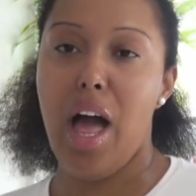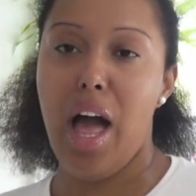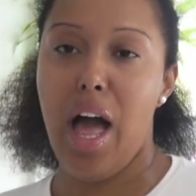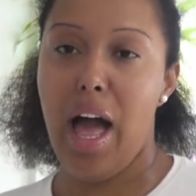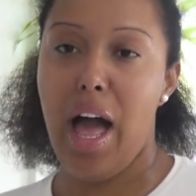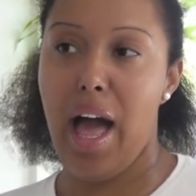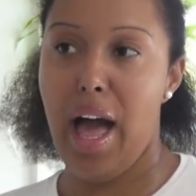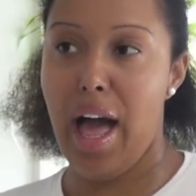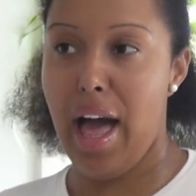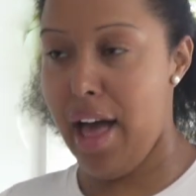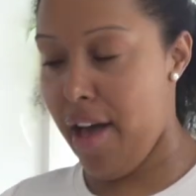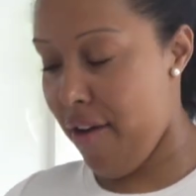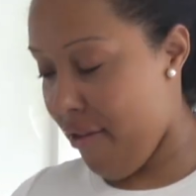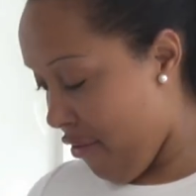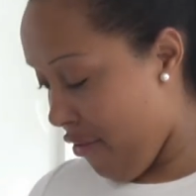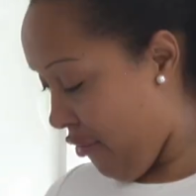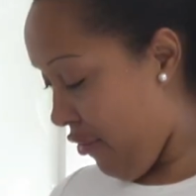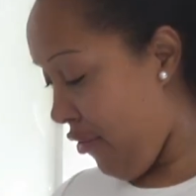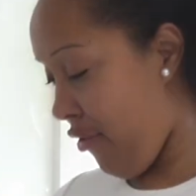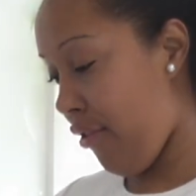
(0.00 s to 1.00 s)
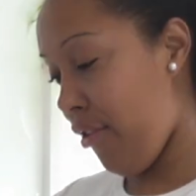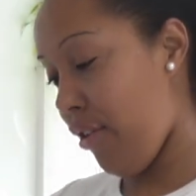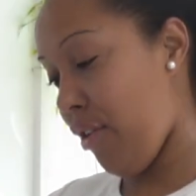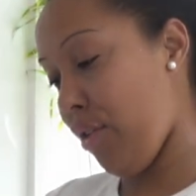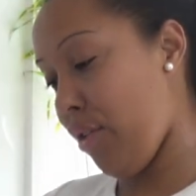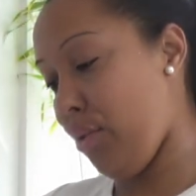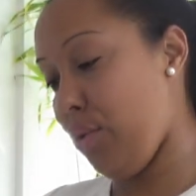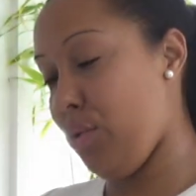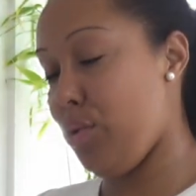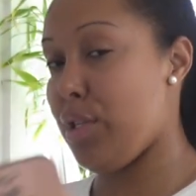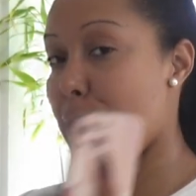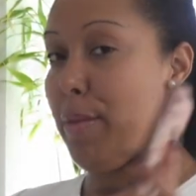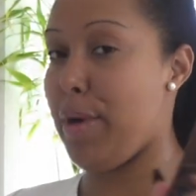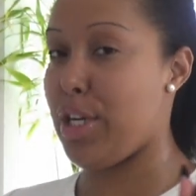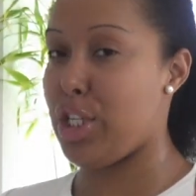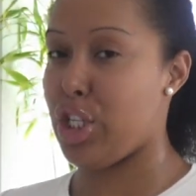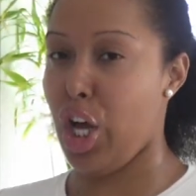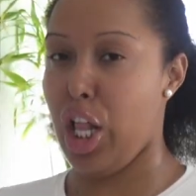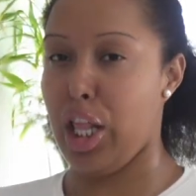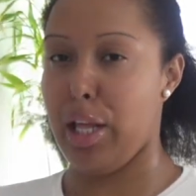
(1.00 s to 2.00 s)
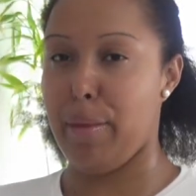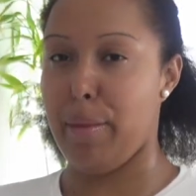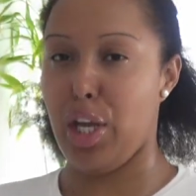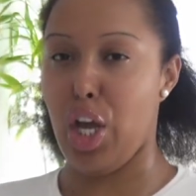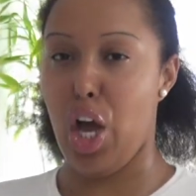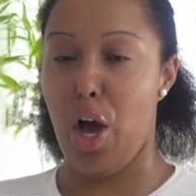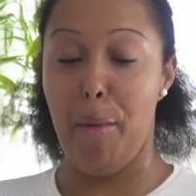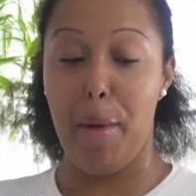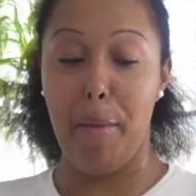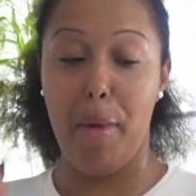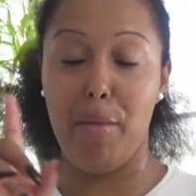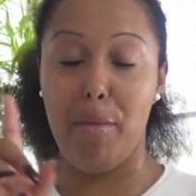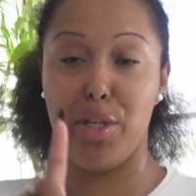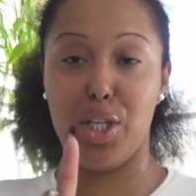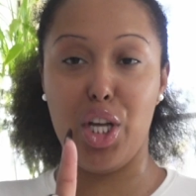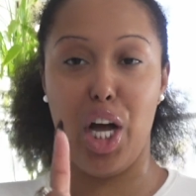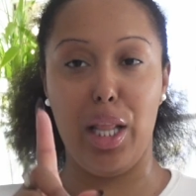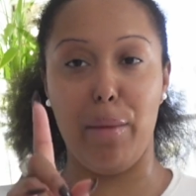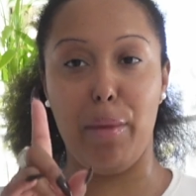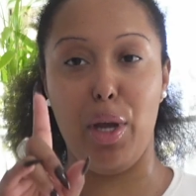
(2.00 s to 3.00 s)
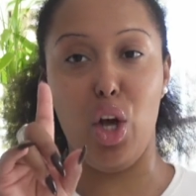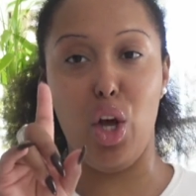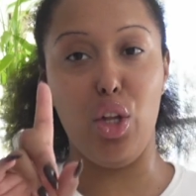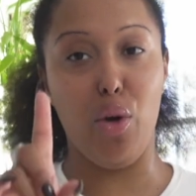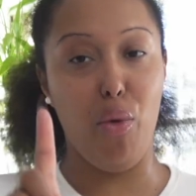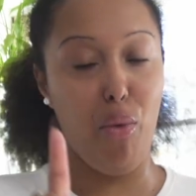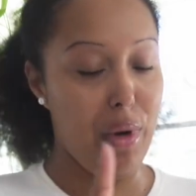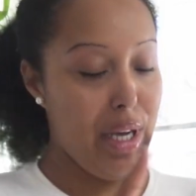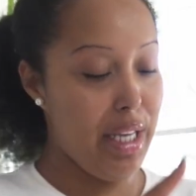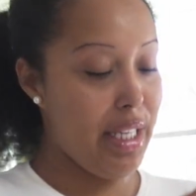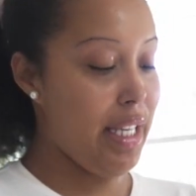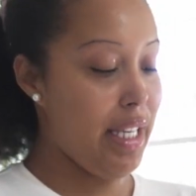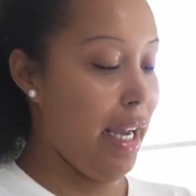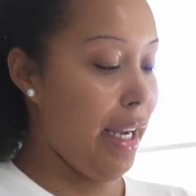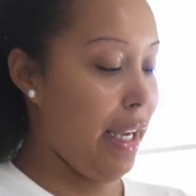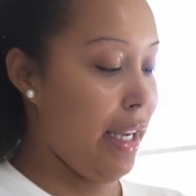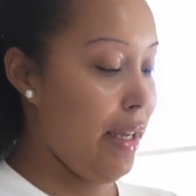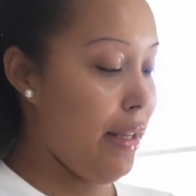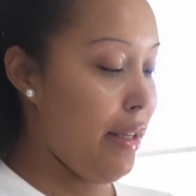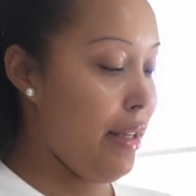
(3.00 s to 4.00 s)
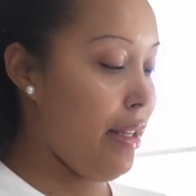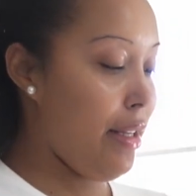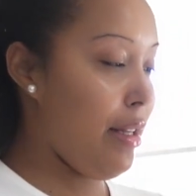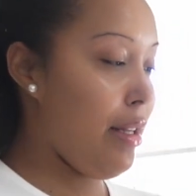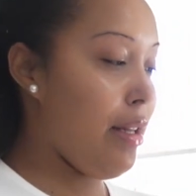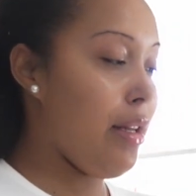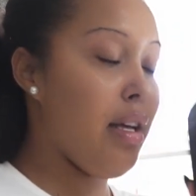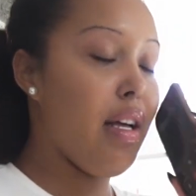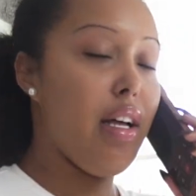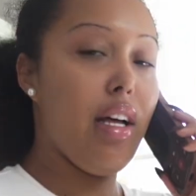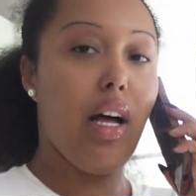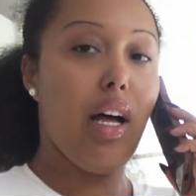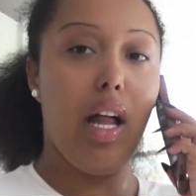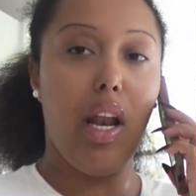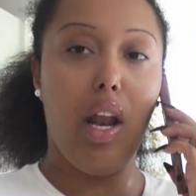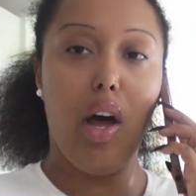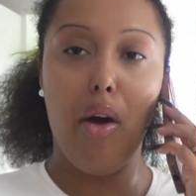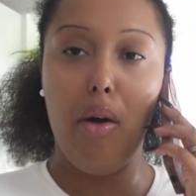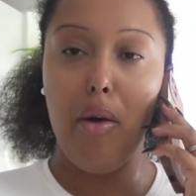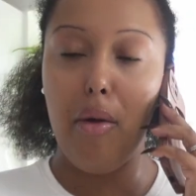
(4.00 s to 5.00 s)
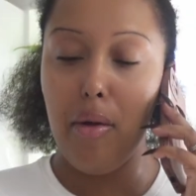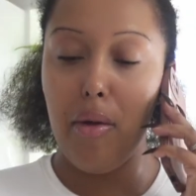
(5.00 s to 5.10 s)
have, ooh, somebody's calling me y'all. My mom is calling me. Hold on one sec. Hello?